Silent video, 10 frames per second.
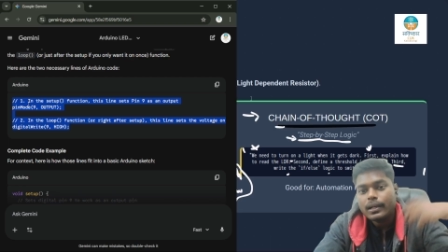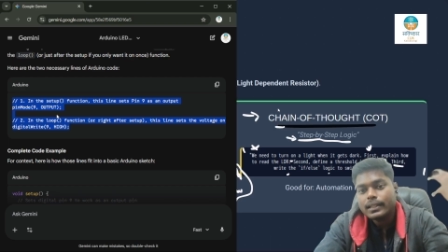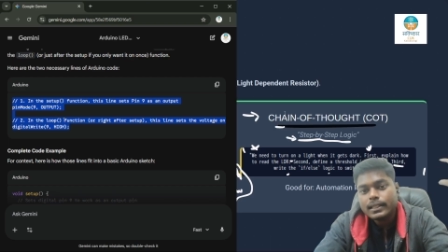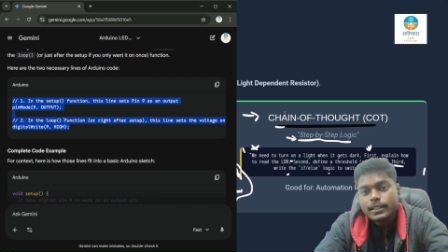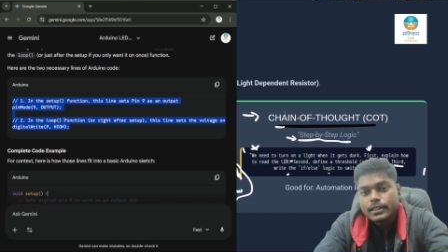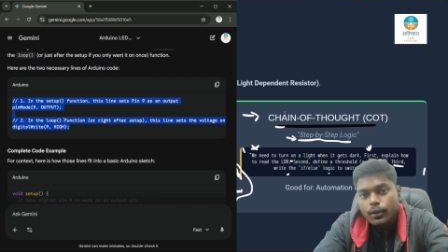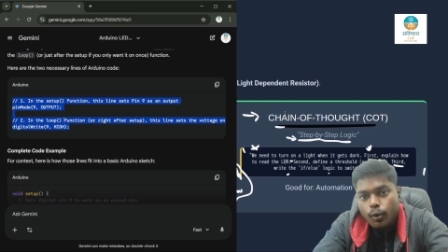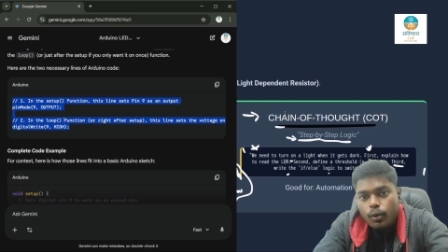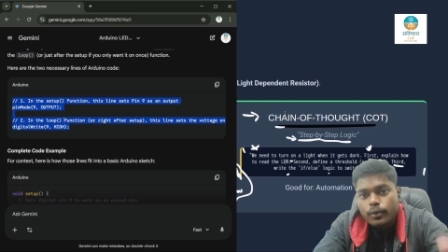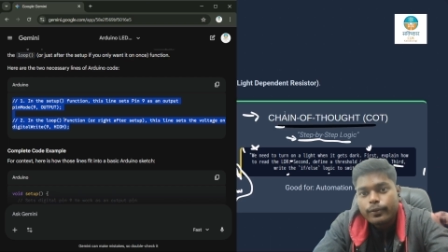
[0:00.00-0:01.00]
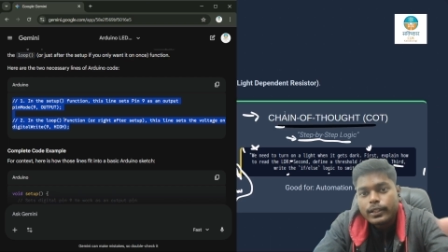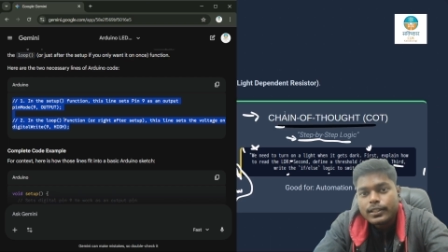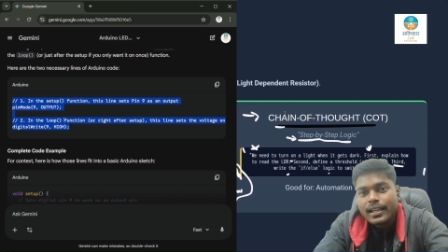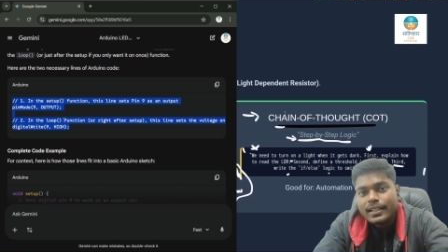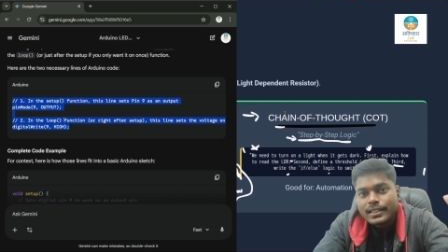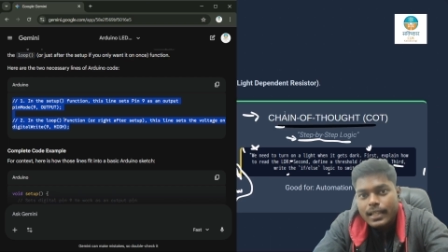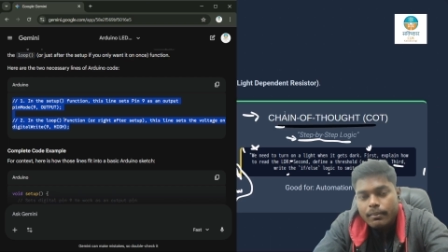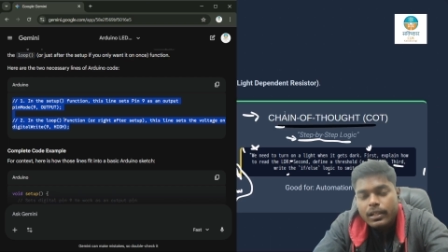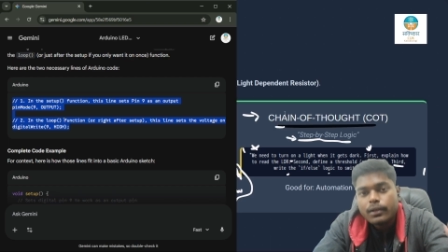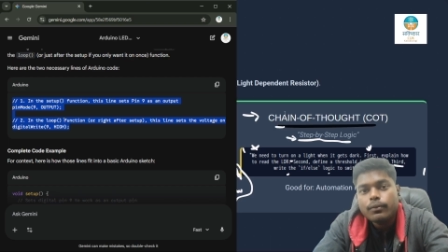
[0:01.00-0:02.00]
but this is the code which
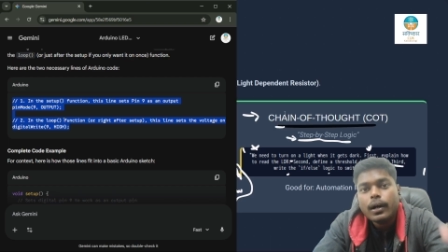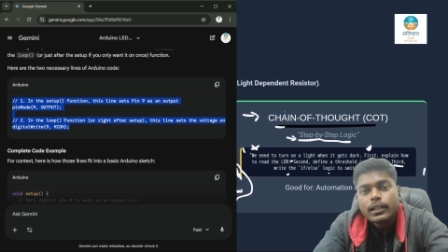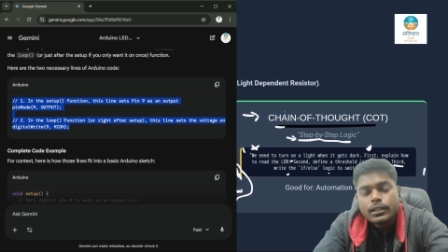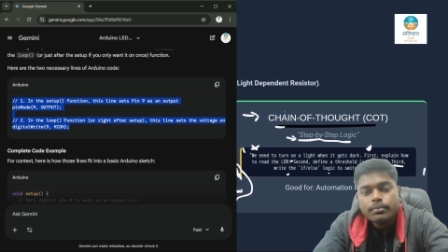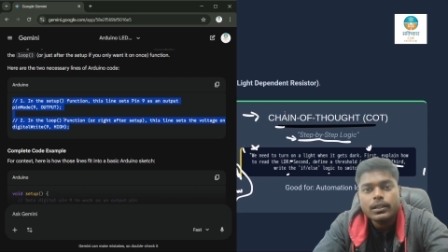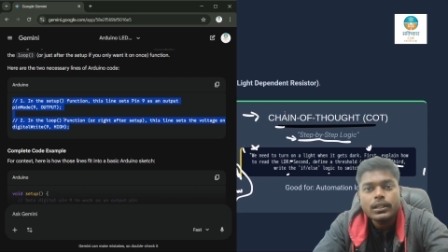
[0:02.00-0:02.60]
Gemini want